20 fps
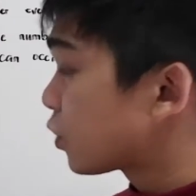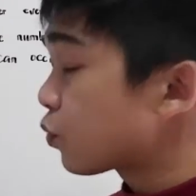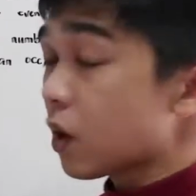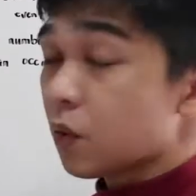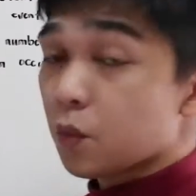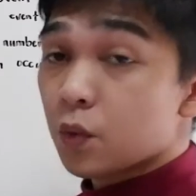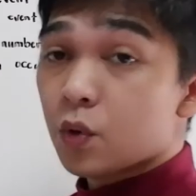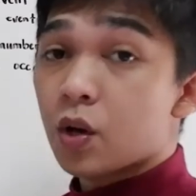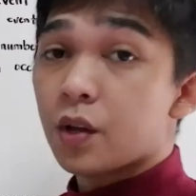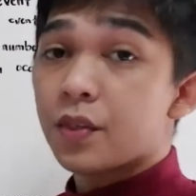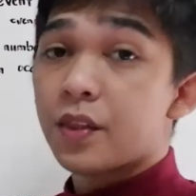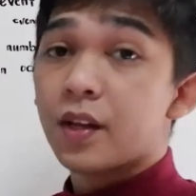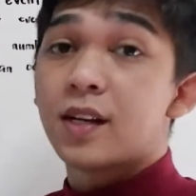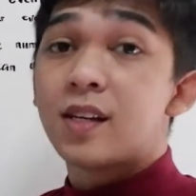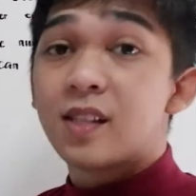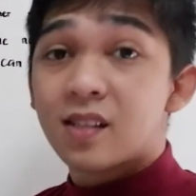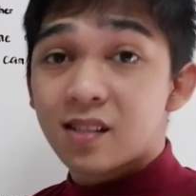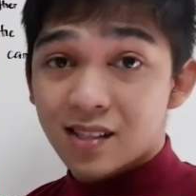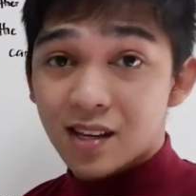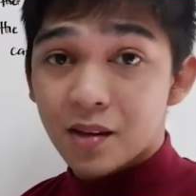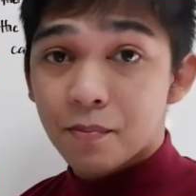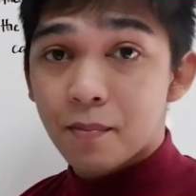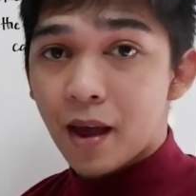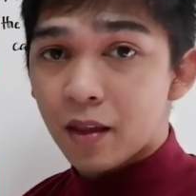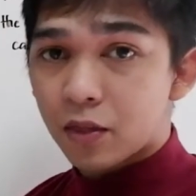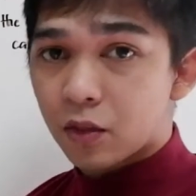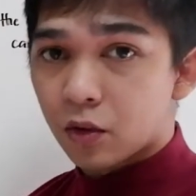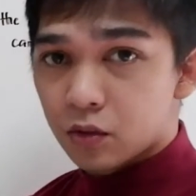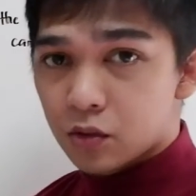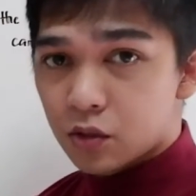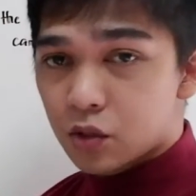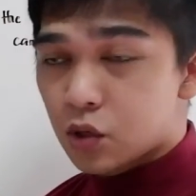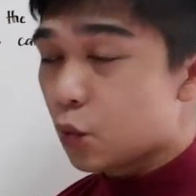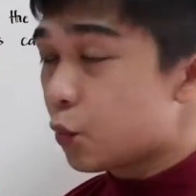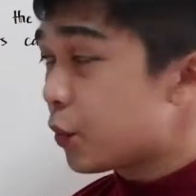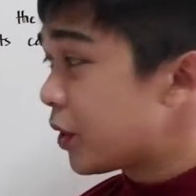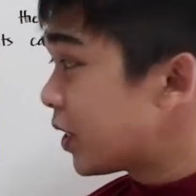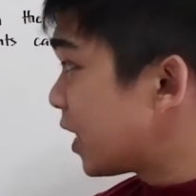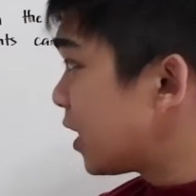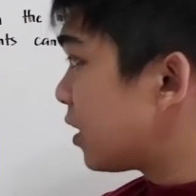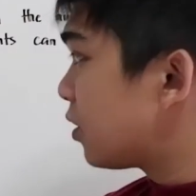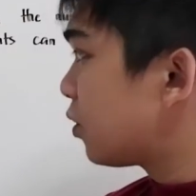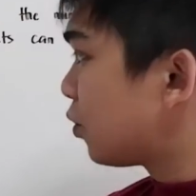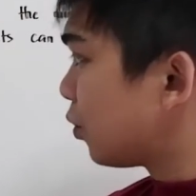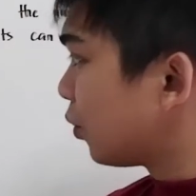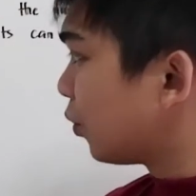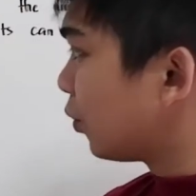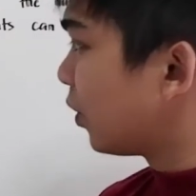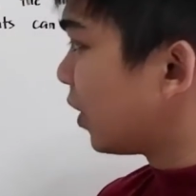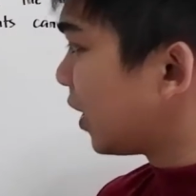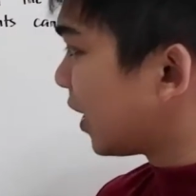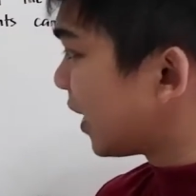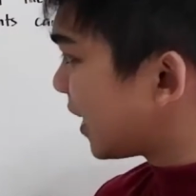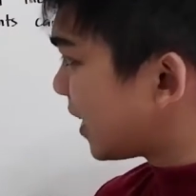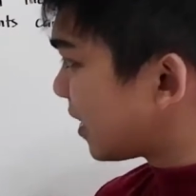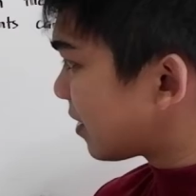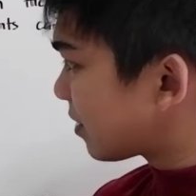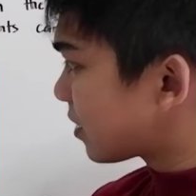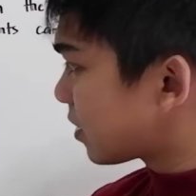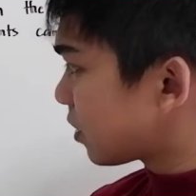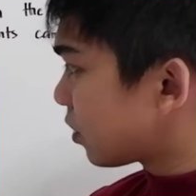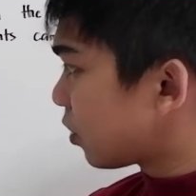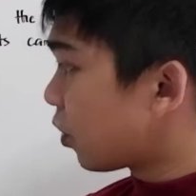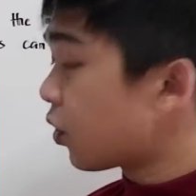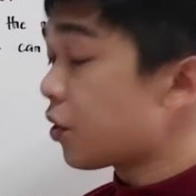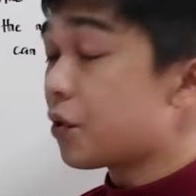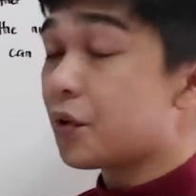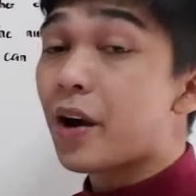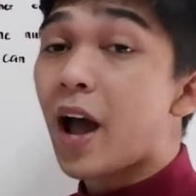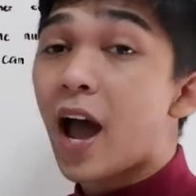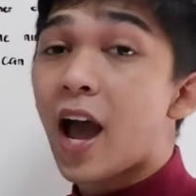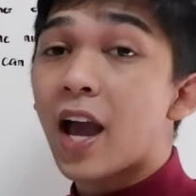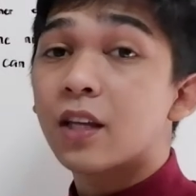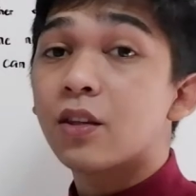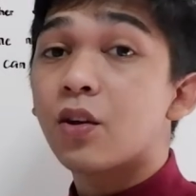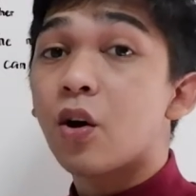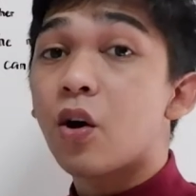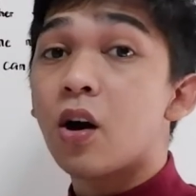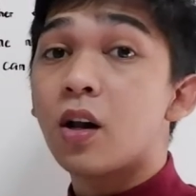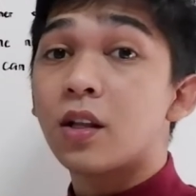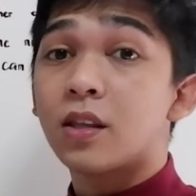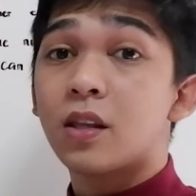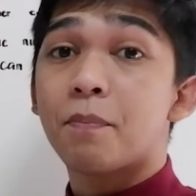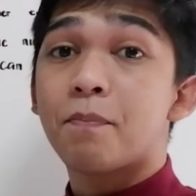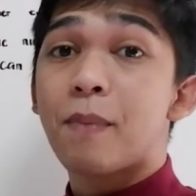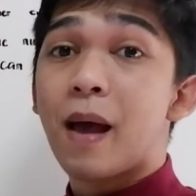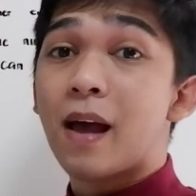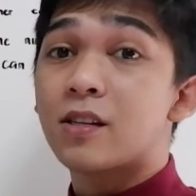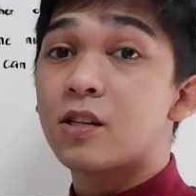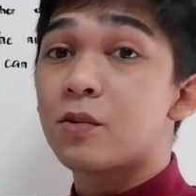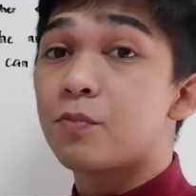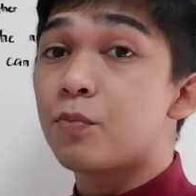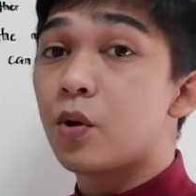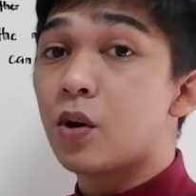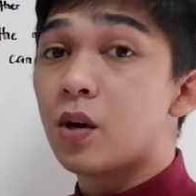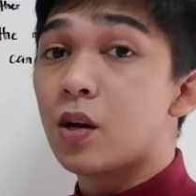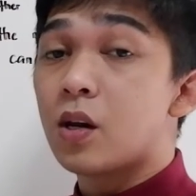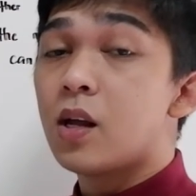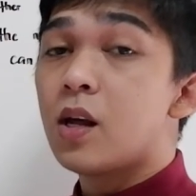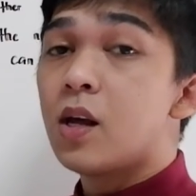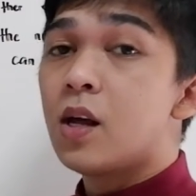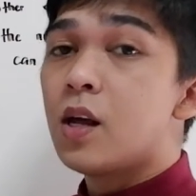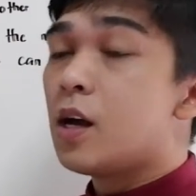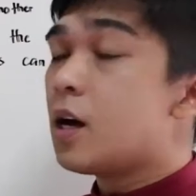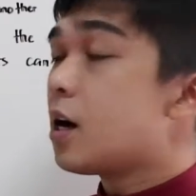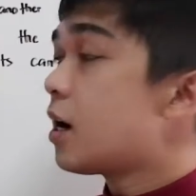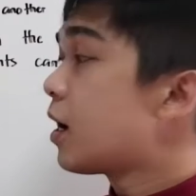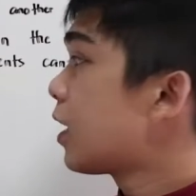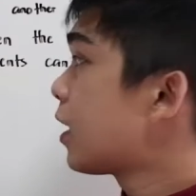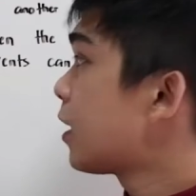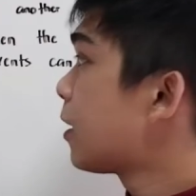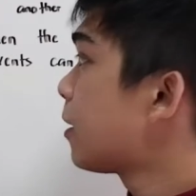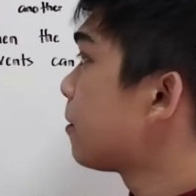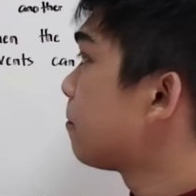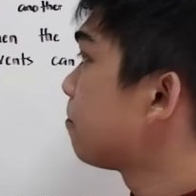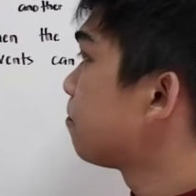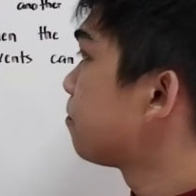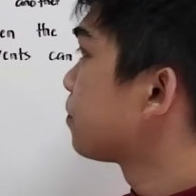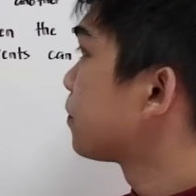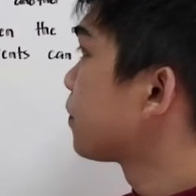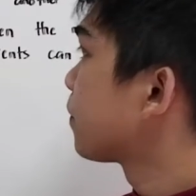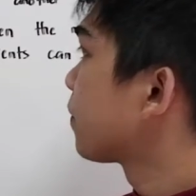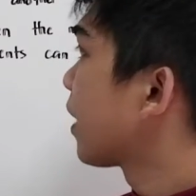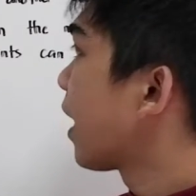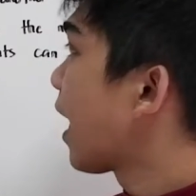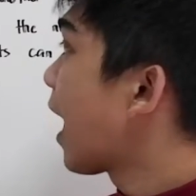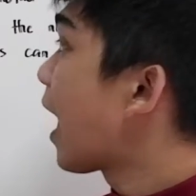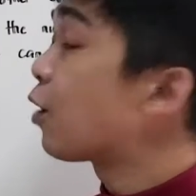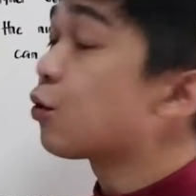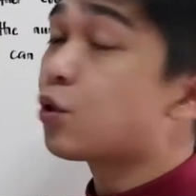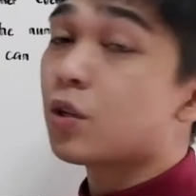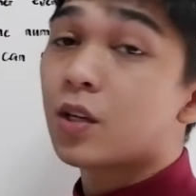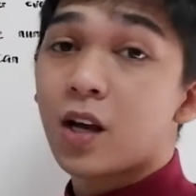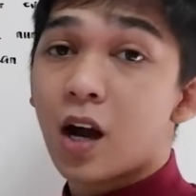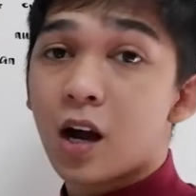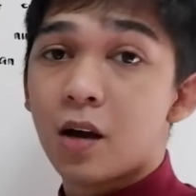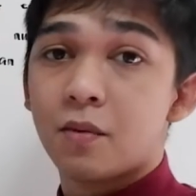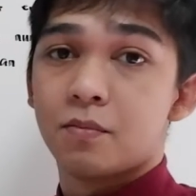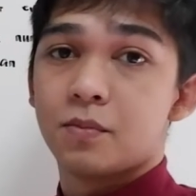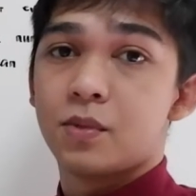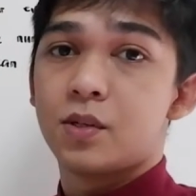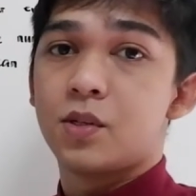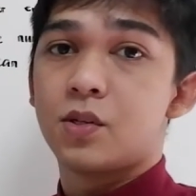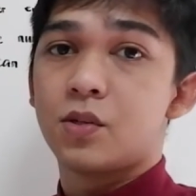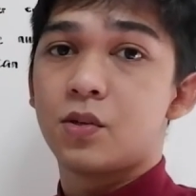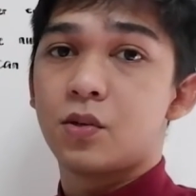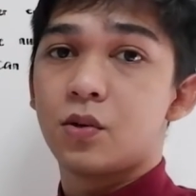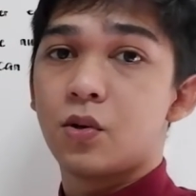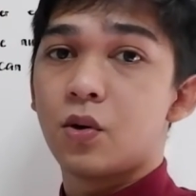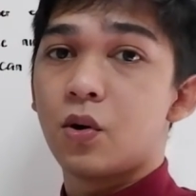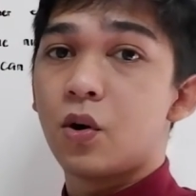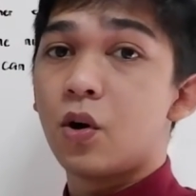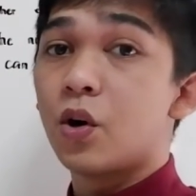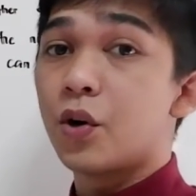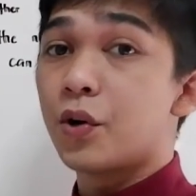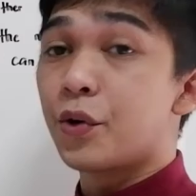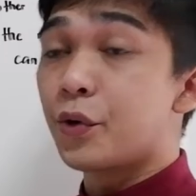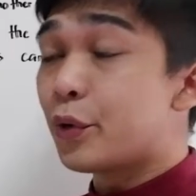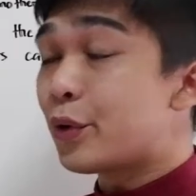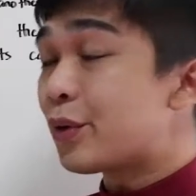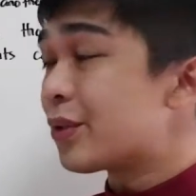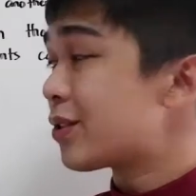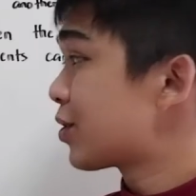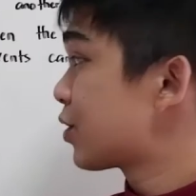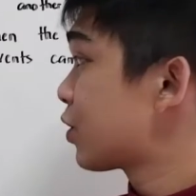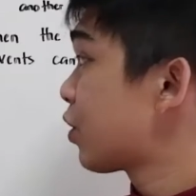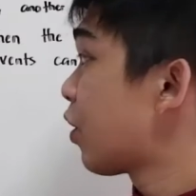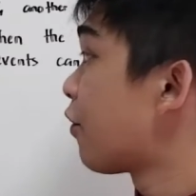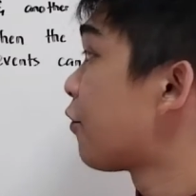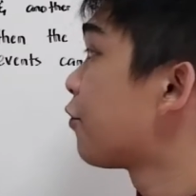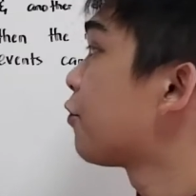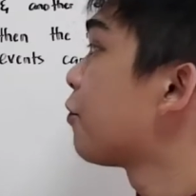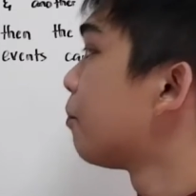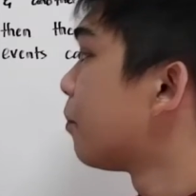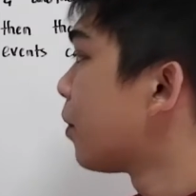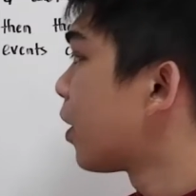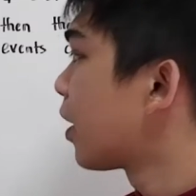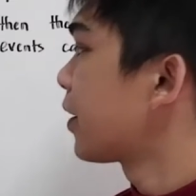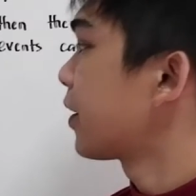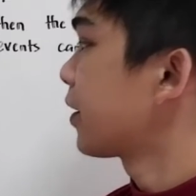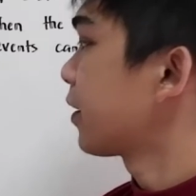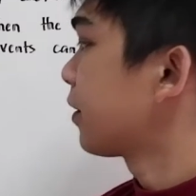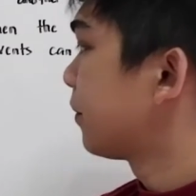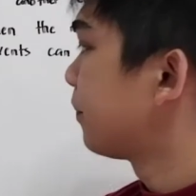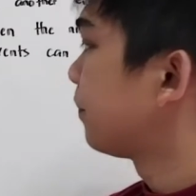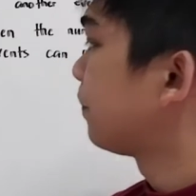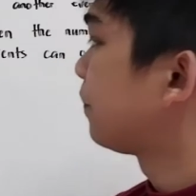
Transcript: is what we call the listing method. So we need to list or write all the possible outcomes or routes of Mark.